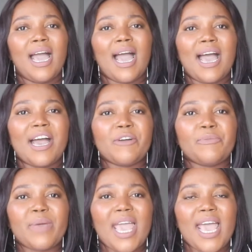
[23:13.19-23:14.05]

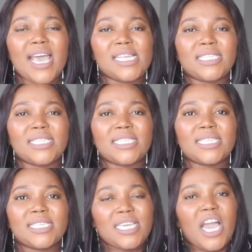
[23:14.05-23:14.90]
And
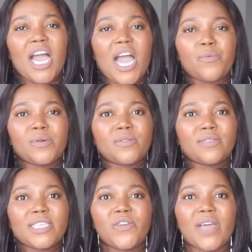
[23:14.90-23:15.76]
yeah, I will
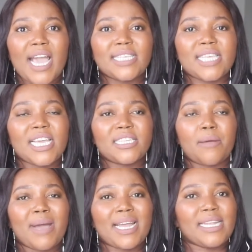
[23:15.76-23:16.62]
see you guys in
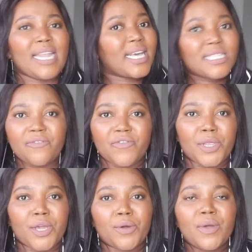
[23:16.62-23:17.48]
my next
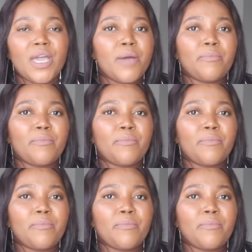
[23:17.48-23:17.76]
video.